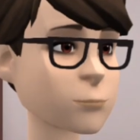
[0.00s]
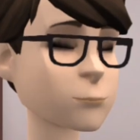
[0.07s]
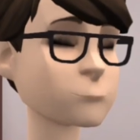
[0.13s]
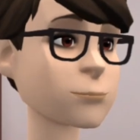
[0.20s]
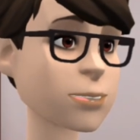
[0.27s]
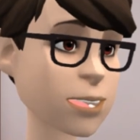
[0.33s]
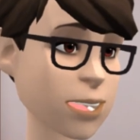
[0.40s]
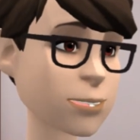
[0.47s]

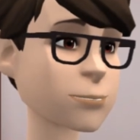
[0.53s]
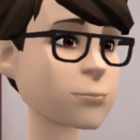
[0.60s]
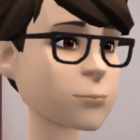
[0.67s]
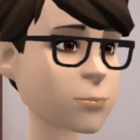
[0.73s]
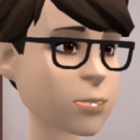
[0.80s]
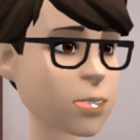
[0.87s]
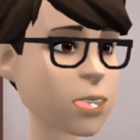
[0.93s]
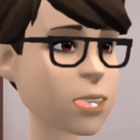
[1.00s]
Yep,
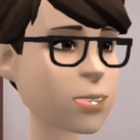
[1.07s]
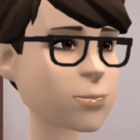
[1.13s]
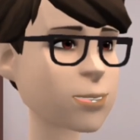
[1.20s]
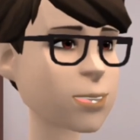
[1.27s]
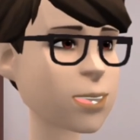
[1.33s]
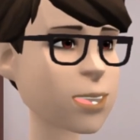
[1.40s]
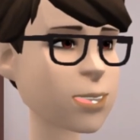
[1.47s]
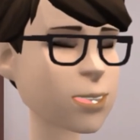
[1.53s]
here's to
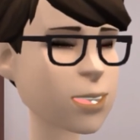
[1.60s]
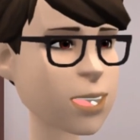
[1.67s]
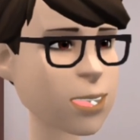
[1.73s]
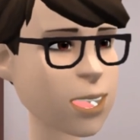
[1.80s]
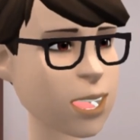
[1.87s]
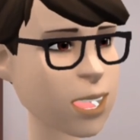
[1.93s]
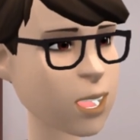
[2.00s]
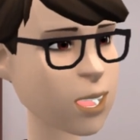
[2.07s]
another year
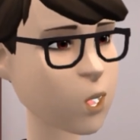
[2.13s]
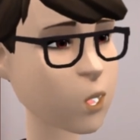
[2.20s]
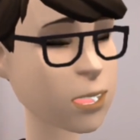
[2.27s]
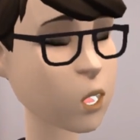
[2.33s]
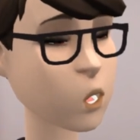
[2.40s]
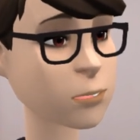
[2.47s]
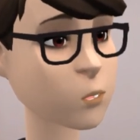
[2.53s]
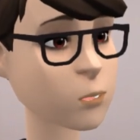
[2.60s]
of
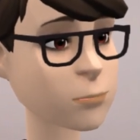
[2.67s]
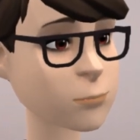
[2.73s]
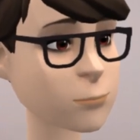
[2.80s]
Plotagon.